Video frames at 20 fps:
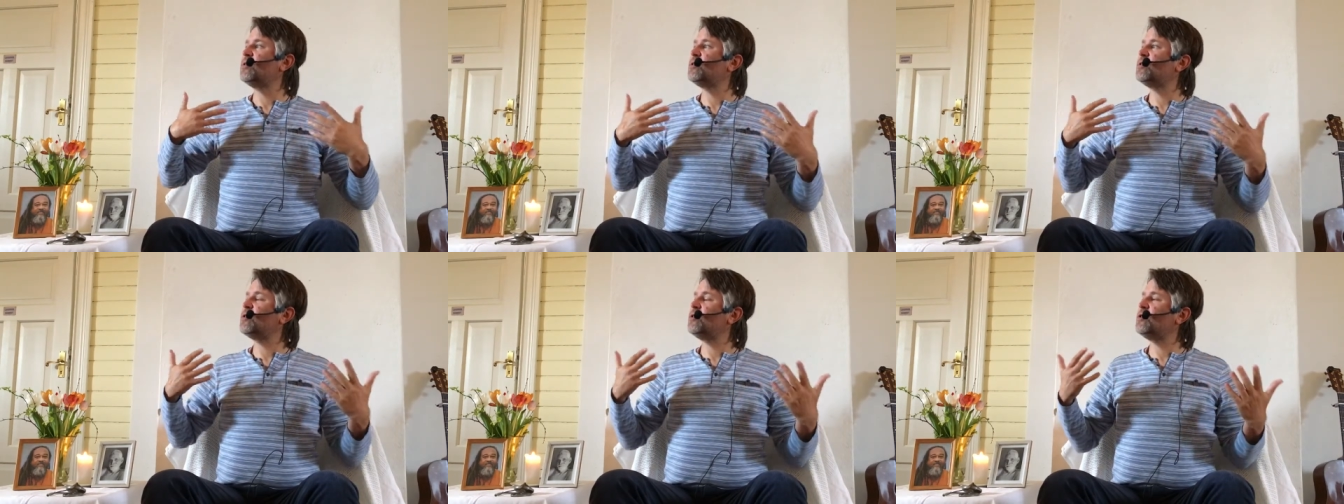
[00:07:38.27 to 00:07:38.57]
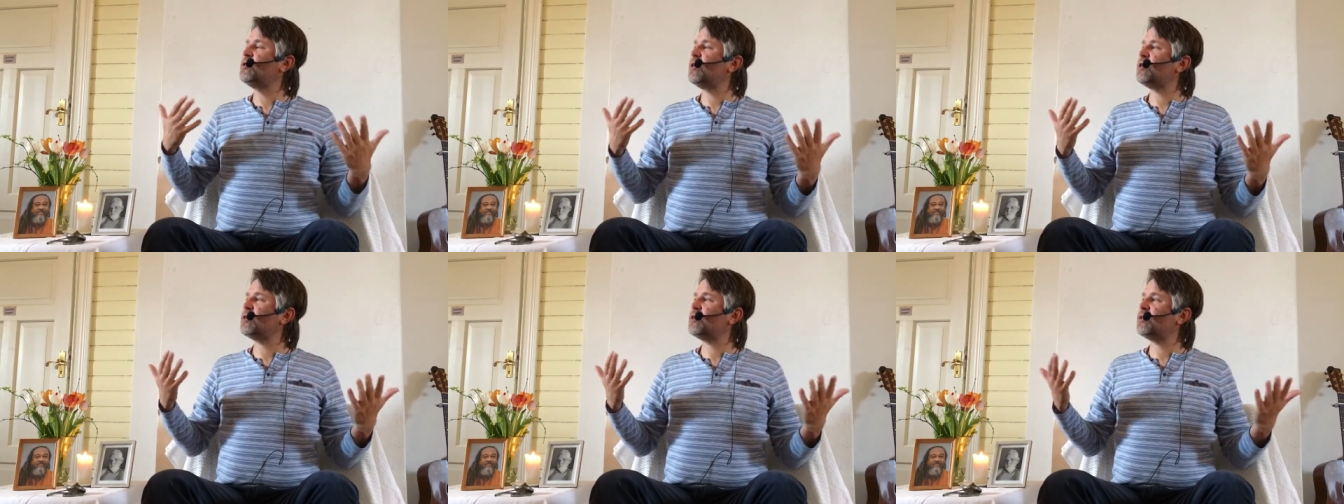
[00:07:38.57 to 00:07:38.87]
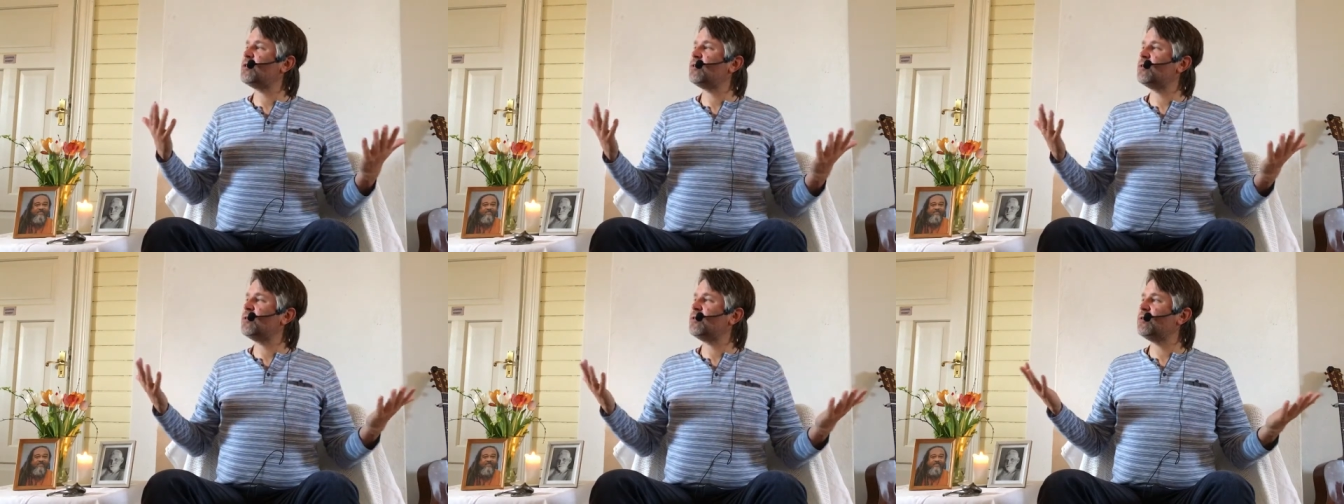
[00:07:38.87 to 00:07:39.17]
to
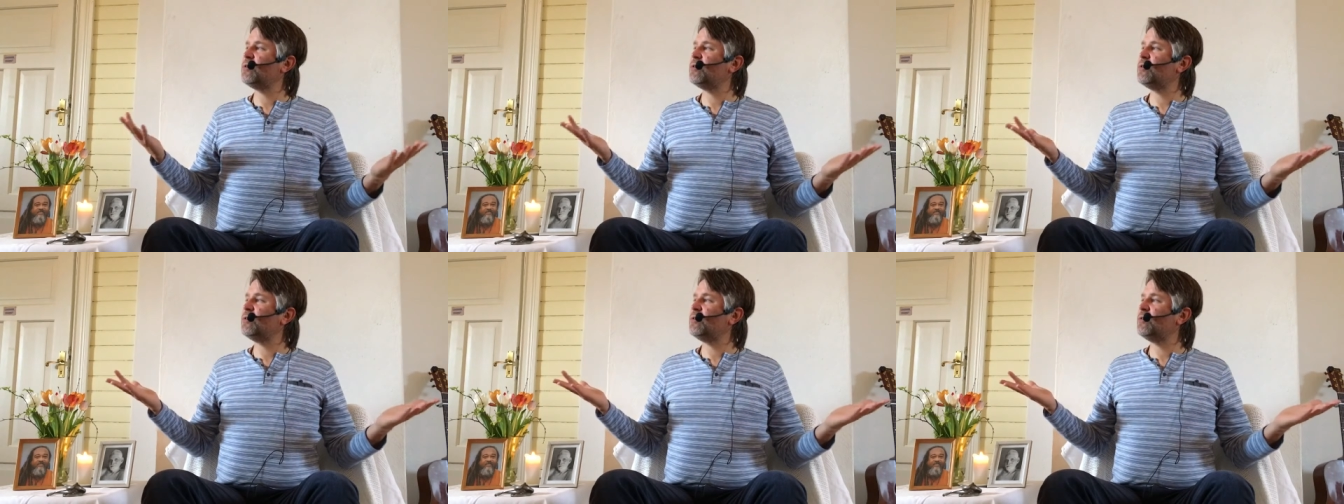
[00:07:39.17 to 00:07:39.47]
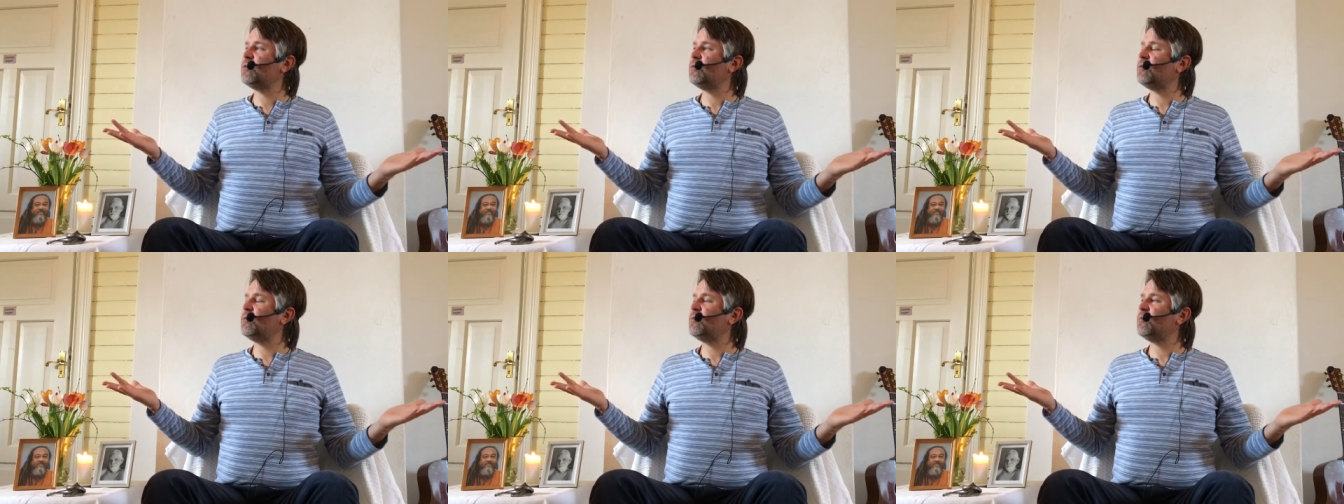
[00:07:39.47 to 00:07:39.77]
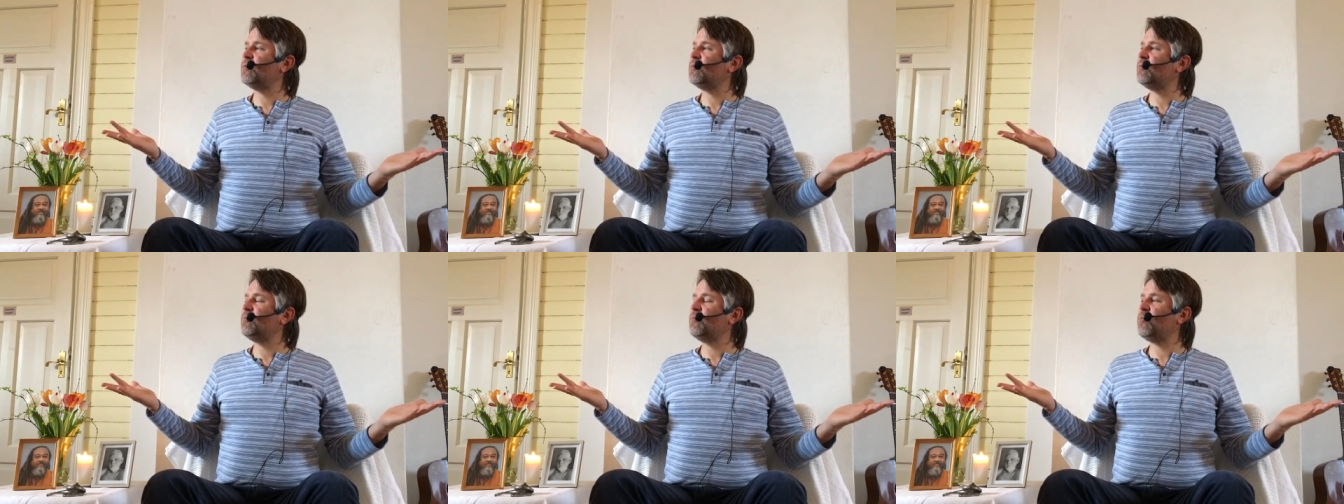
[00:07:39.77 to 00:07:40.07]
just
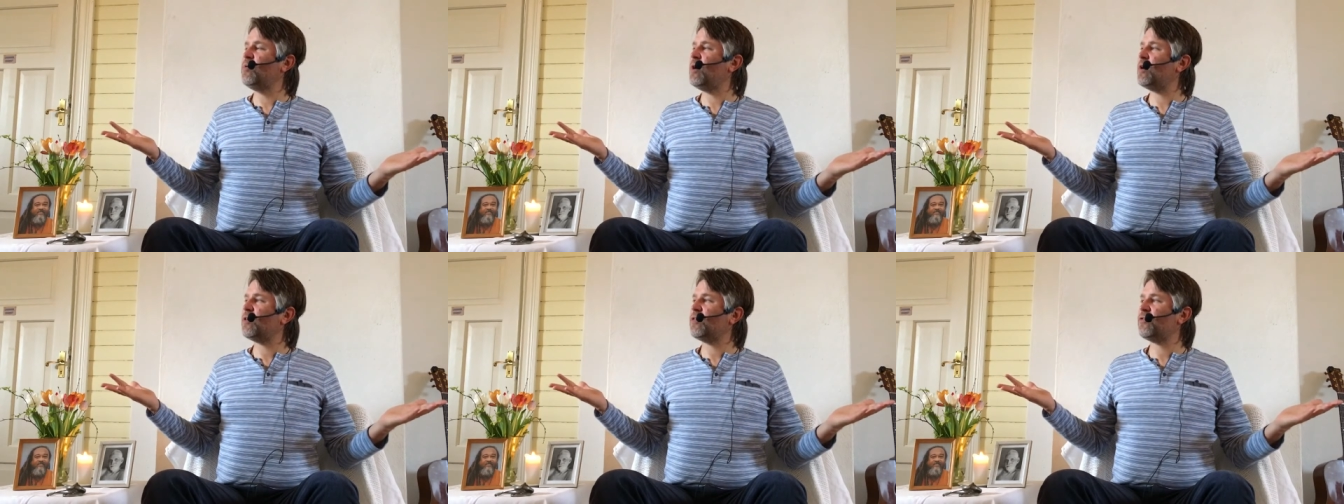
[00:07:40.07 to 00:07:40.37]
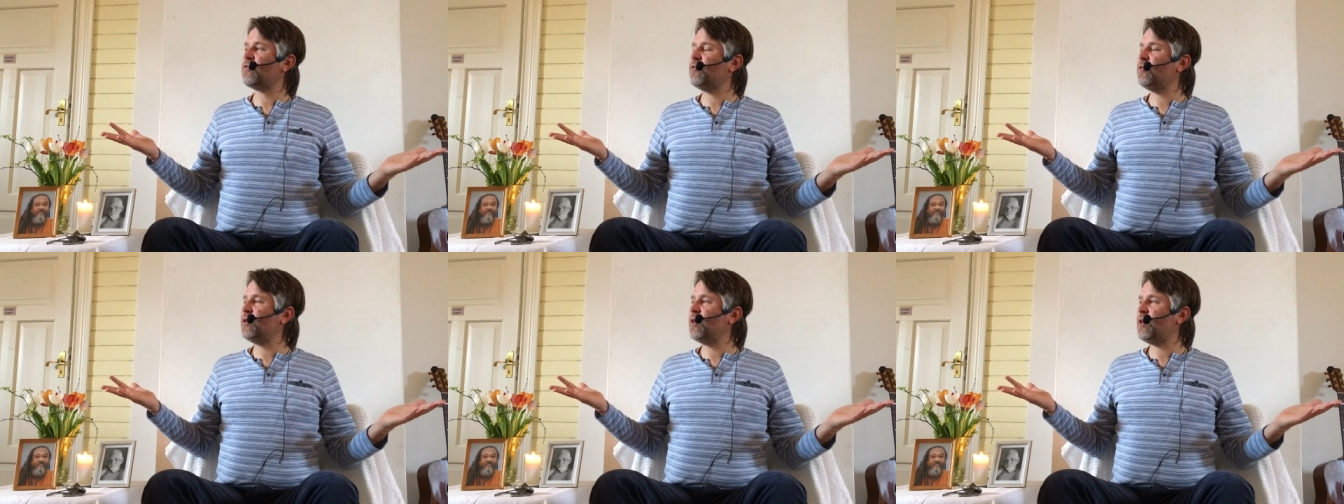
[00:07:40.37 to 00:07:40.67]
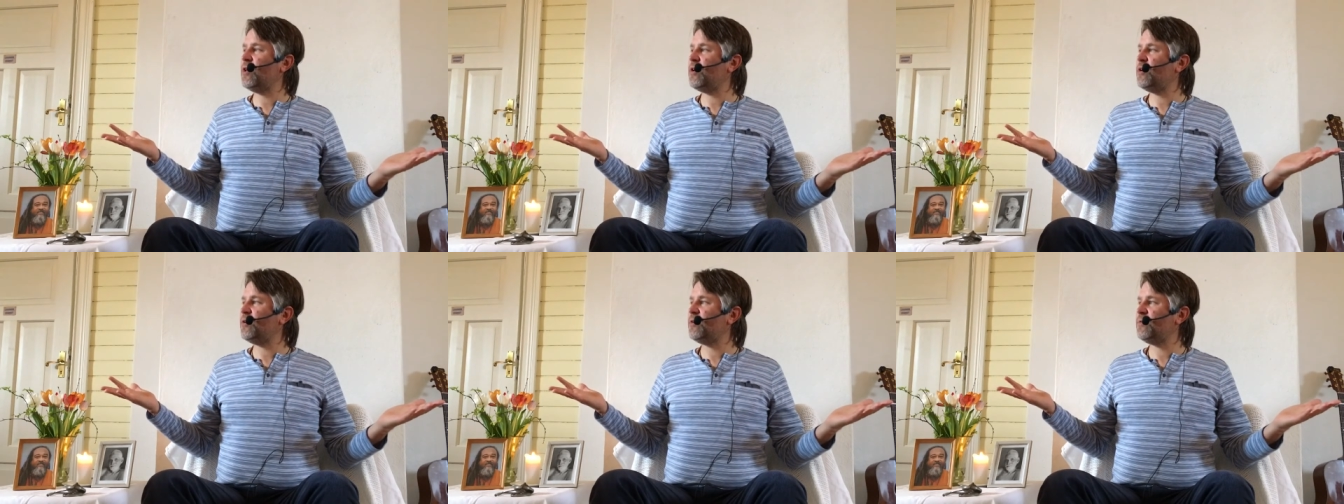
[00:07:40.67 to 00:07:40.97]
work through
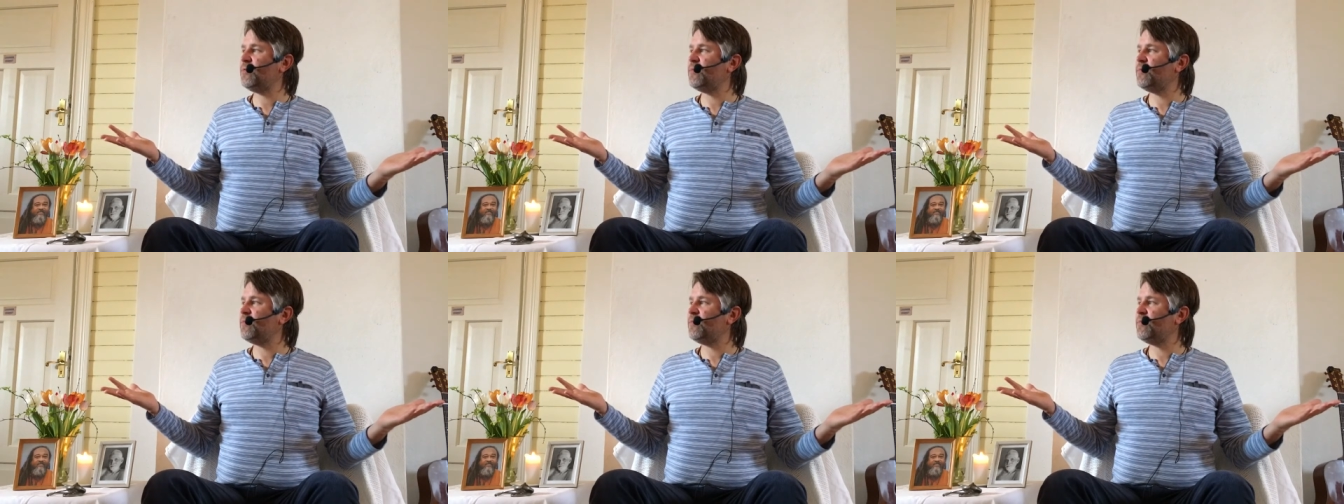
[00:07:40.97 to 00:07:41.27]
you.